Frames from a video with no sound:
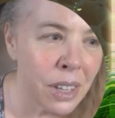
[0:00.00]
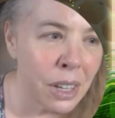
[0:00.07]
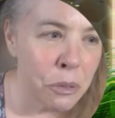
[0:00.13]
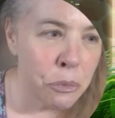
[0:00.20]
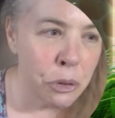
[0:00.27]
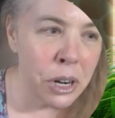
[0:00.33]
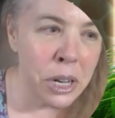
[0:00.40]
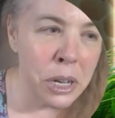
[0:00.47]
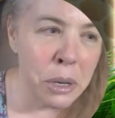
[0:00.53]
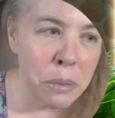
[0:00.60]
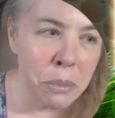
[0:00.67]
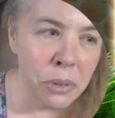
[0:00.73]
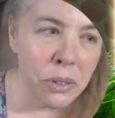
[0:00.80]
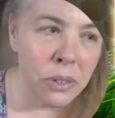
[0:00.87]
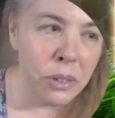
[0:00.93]

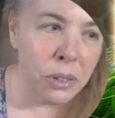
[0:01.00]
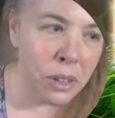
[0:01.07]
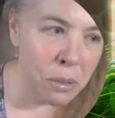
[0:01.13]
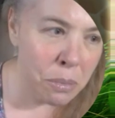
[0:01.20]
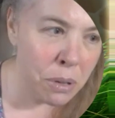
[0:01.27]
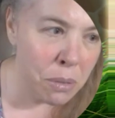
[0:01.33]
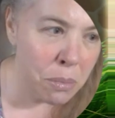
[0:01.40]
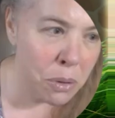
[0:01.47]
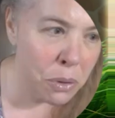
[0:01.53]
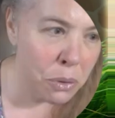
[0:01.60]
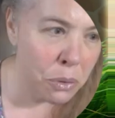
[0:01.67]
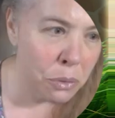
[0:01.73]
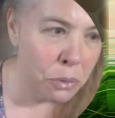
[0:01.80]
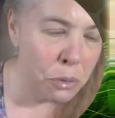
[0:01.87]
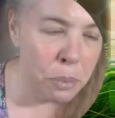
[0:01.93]
Frames can be
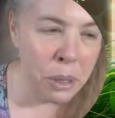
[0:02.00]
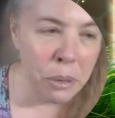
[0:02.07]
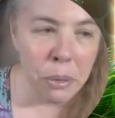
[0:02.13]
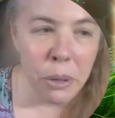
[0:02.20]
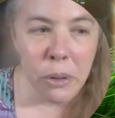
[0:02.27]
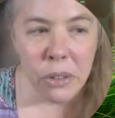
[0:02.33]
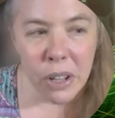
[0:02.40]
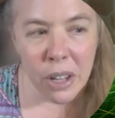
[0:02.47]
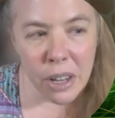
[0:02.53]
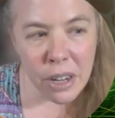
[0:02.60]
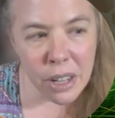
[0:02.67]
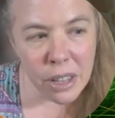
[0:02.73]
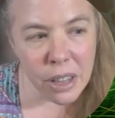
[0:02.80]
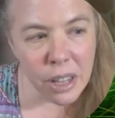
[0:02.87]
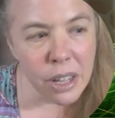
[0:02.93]
moved by
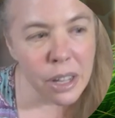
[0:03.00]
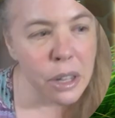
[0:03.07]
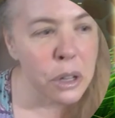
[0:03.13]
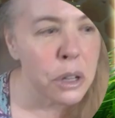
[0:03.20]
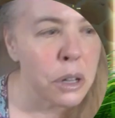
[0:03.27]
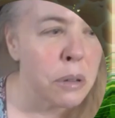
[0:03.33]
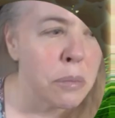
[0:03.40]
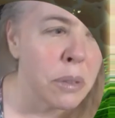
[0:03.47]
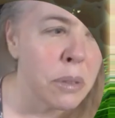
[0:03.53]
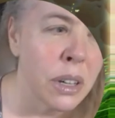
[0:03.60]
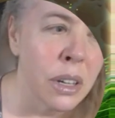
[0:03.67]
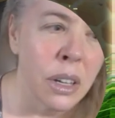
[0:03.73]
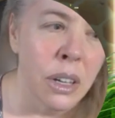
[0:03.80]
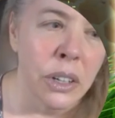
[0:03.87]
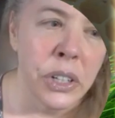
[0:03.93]
rotating them,
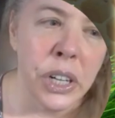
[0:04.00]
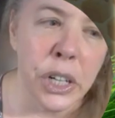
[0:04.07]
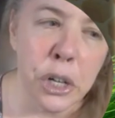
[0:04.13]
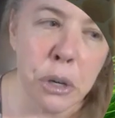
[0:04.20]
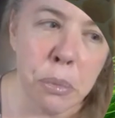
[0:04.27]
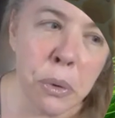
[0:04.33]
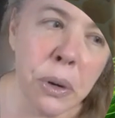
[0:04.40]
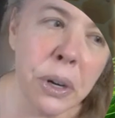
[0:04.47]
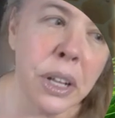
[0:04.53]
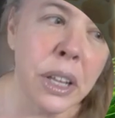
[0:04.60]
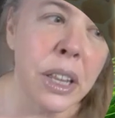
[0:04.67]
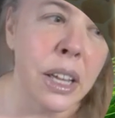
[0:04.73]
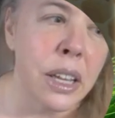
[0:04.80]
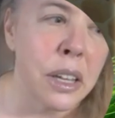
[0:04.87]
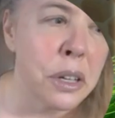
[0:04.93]
checkerboarding
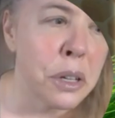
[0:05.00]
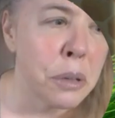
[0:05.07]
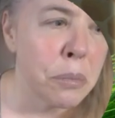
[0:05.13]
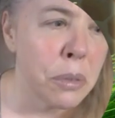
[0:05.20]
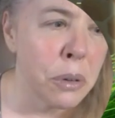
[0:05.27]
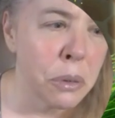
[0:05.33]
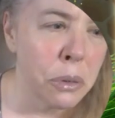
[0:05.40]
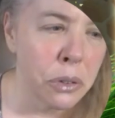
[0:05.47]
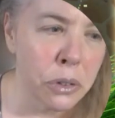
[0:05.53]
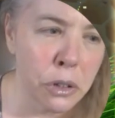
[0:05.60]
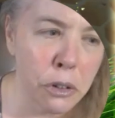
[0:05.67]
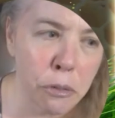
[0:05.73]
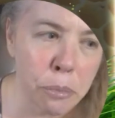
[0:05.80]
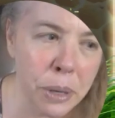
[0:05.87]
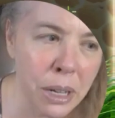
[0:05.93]
them,
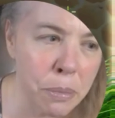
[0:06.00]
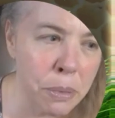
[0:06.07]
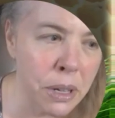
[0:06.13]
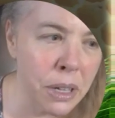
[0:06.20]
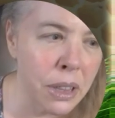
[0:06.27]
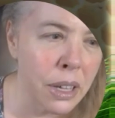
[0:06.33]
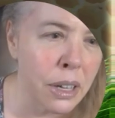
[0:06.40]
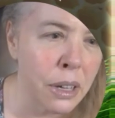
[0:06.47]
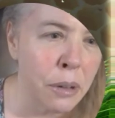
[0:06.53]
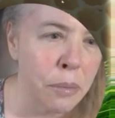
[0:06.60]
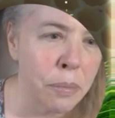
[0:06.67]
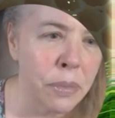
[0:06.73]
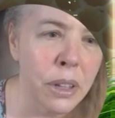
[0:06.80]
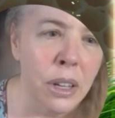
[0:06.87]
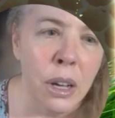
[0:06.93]
stovepiping
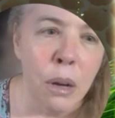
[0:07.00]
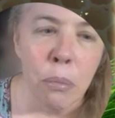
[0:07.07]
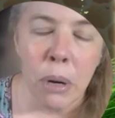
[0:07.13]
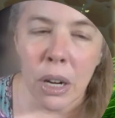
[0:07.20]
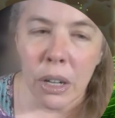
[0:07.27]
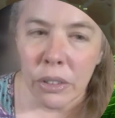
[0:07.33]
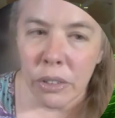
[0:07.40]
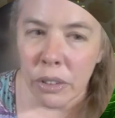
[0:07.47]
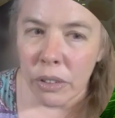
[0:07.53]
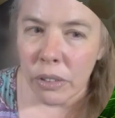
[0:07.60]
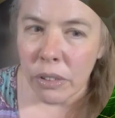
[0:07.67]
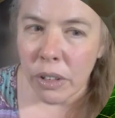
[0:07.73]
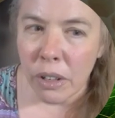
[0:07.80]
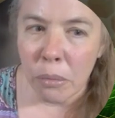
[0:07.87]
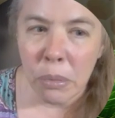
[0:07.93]
them. Boxes
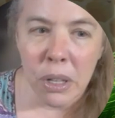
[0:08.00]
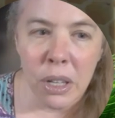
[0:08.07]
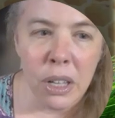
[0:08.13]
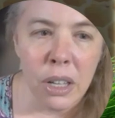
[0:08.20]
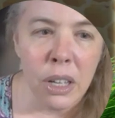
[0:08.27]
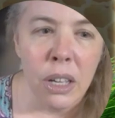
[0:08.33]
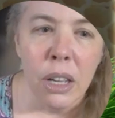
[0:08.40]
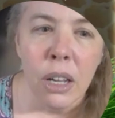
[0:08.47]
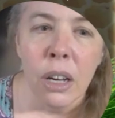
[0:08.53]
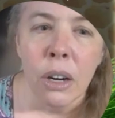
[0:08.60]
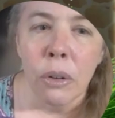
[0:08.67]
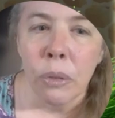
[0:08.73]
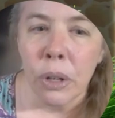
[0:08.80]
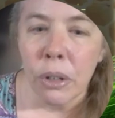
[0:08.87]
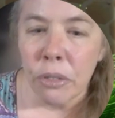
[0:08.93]
can be
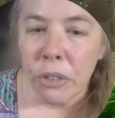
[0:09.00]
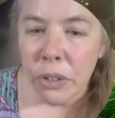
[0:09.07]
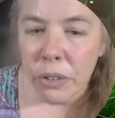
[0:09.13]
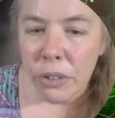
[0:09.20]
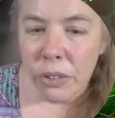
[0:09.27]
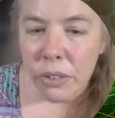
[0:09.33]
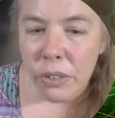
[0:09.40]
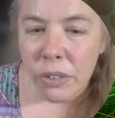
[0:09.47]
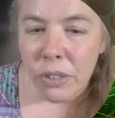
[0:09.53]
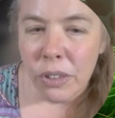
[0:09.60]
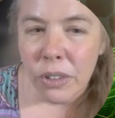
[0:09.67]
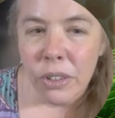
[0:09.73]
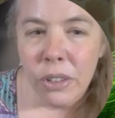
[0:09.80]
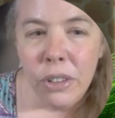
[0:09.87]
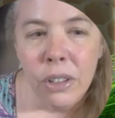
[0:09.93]
reversed,
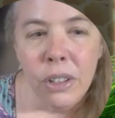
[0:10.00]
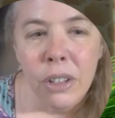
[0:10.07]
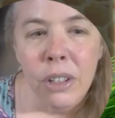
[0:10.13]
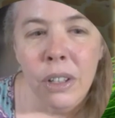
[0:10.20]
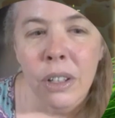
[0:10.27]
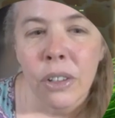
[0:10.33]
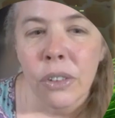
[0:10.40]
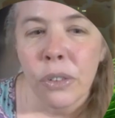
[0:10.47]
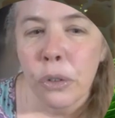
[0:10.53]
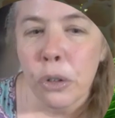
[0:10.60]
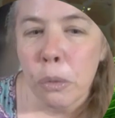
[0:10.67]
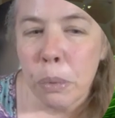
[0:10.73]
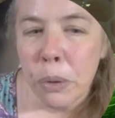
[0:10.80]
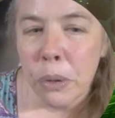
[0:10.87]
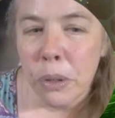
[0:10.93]

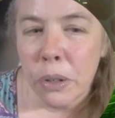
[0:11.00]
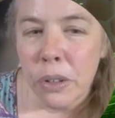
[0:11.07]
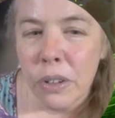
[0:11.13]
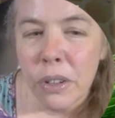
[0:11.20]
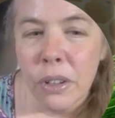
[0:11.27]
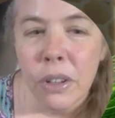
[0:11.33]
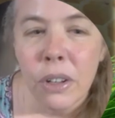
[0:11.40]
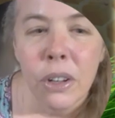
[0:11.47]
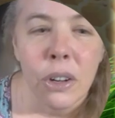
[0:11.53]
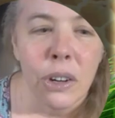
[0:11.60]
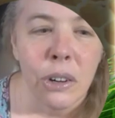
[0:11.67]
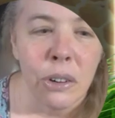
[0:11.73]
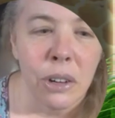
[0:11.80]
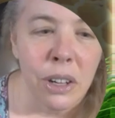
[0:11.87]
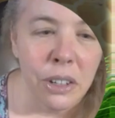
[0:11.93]
supered,
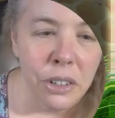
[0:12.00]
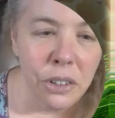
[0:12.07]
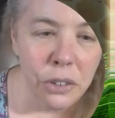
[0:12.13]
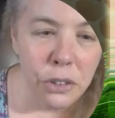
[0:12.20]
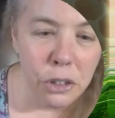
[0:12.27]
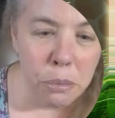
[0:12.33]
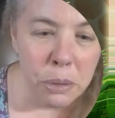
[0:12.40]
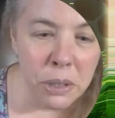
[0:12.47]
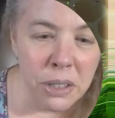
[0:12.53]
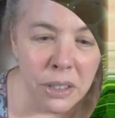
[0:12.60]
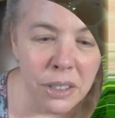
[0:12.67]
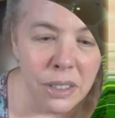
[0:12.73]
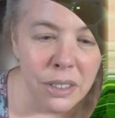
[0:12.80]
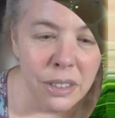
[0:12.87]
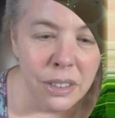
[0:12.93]
or under
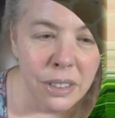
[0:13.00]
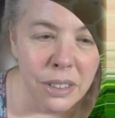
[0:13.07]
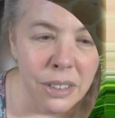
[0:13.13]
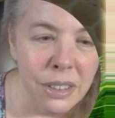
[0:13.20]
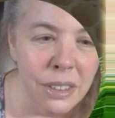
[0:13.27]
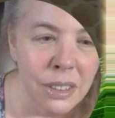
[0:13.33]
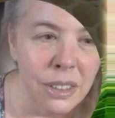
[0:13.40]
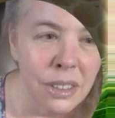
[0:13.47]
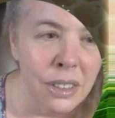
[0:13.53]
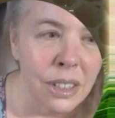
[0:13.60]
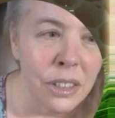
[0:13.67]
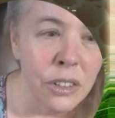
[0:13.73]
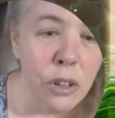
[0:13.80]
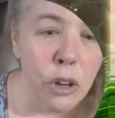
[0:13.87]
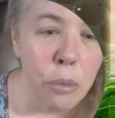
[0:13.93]
supered.
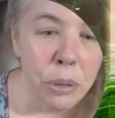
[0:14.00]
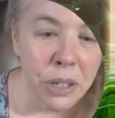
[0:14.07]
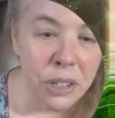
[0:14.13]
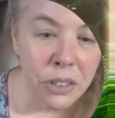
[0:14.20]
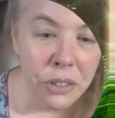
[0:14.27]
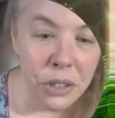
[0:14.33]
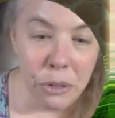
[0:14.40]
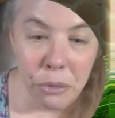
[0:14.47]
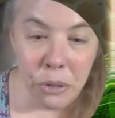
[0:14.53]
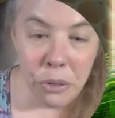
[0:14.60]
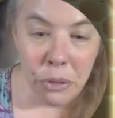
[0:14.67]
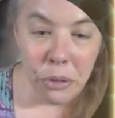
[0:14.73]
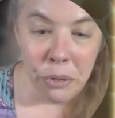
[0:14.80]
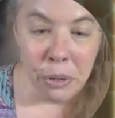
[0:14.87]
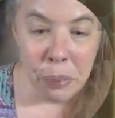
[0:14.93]
It's all pretty
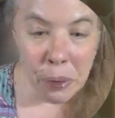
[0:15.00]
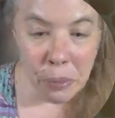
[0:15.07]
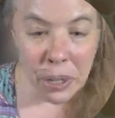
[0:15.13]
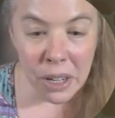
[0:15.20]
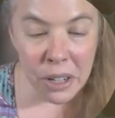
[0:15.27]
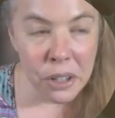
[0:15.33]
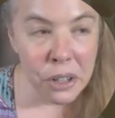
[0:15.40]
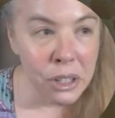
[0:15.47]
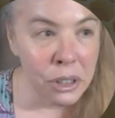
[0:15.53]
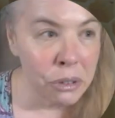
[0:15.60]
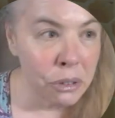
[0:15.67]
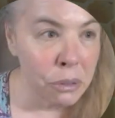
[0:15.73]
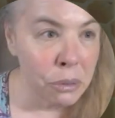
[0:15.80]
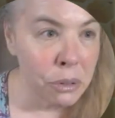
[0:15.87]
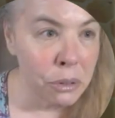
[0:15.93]
straightforward, but we're going to go
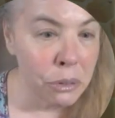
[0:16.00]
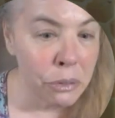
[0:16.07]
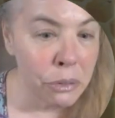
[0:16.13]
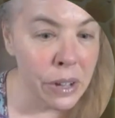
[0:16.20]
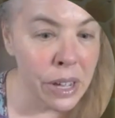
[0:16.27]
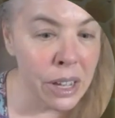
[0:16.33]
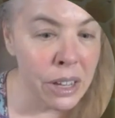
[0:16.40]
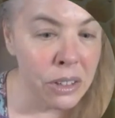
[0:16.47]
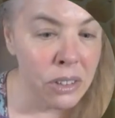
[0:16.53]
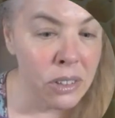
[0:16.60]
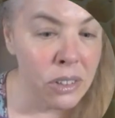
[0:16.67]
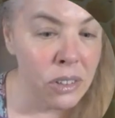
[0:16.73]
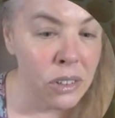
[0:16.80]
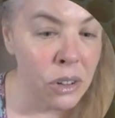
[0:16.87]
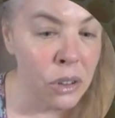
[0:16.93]
through it real fast
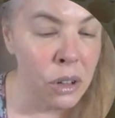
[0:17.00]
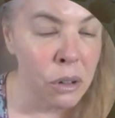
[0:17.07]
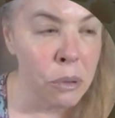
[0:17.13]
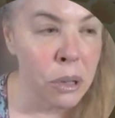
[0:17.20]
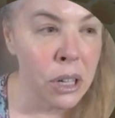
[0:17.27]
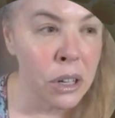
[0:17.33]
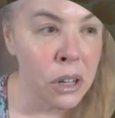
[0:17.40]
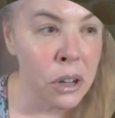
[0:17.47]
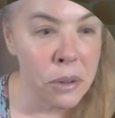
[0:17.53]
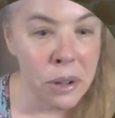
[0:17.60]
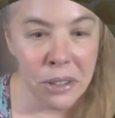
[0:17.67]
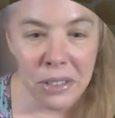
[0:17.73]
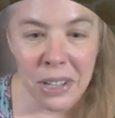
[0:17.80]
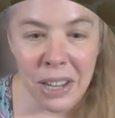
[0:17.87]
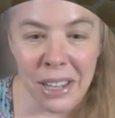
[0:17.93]
so that we can go
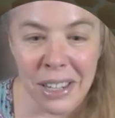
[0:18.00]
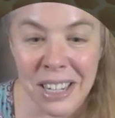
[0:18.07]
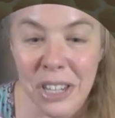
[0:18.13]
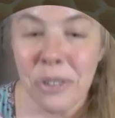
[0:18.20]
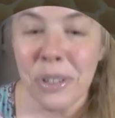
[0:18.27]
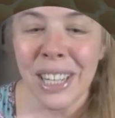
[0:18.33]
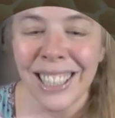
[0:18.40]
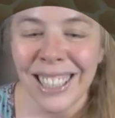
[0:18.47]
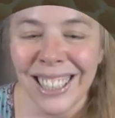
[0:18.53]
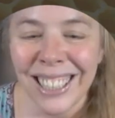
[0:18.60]
outside and do it.